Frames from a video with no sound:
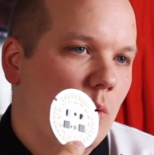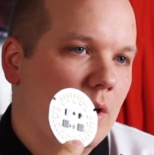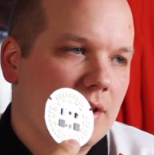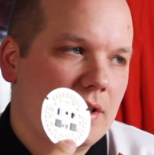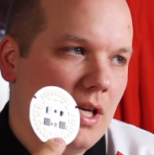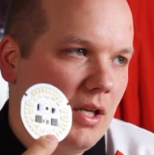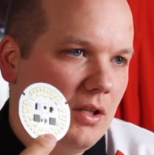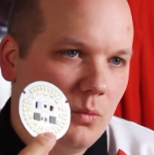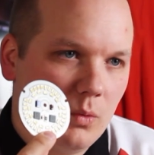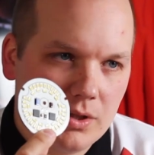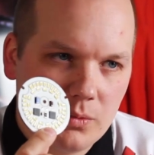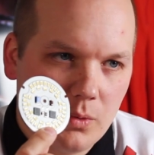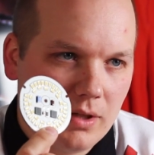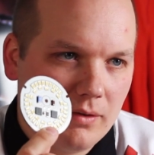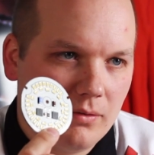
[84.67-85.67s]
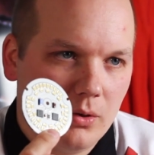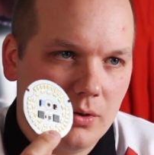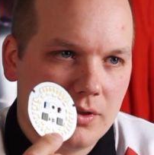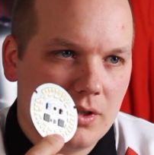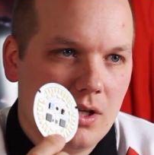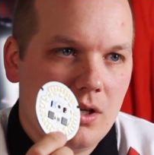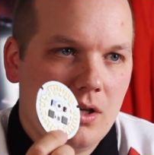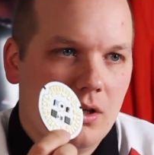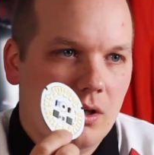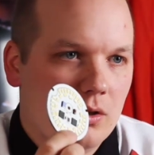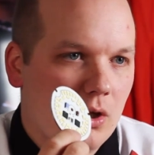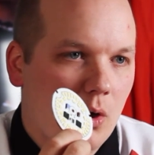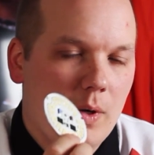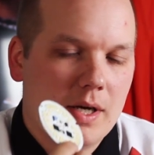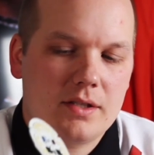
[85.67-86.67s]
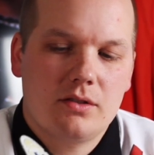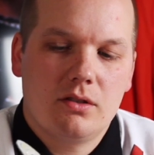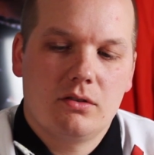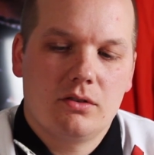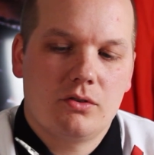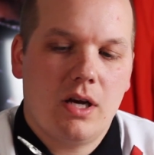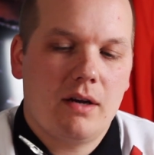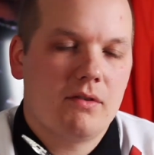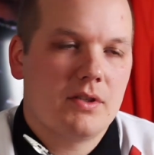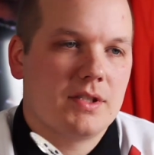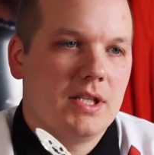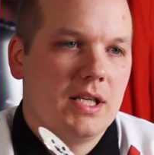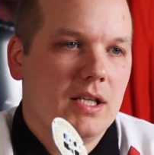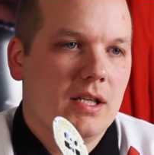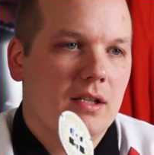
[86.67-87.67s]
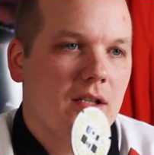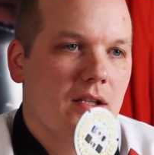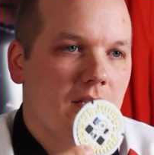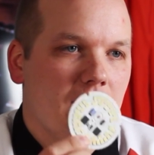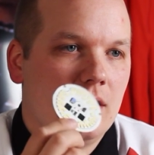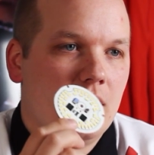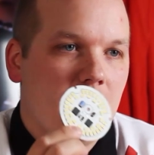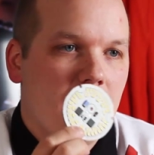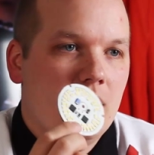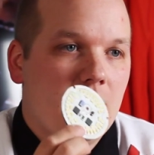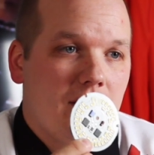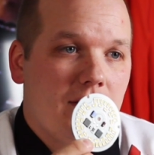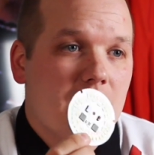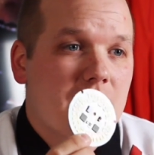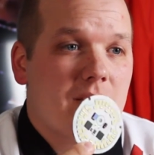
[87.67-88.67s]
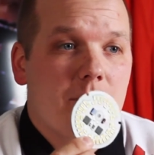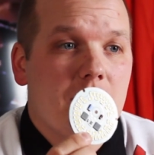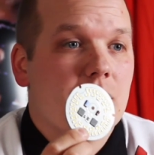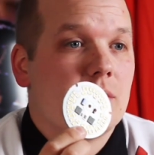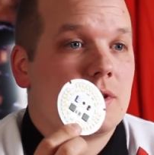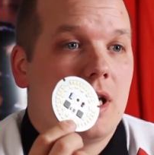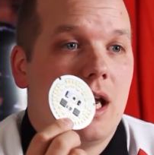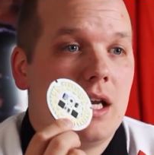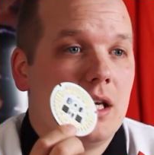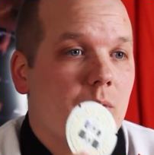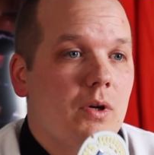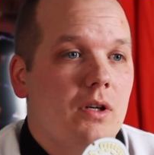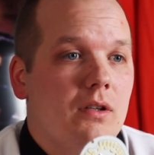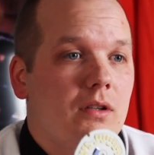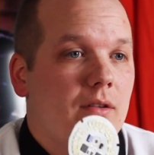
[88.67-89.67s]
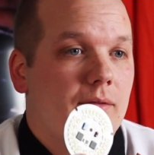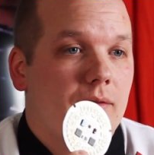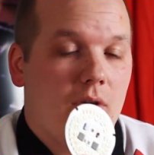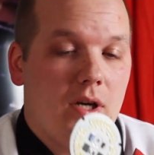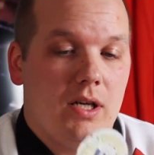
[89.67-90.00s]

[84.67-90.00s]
110 to 120 volt, no external drivers needed. This can be used anywhere for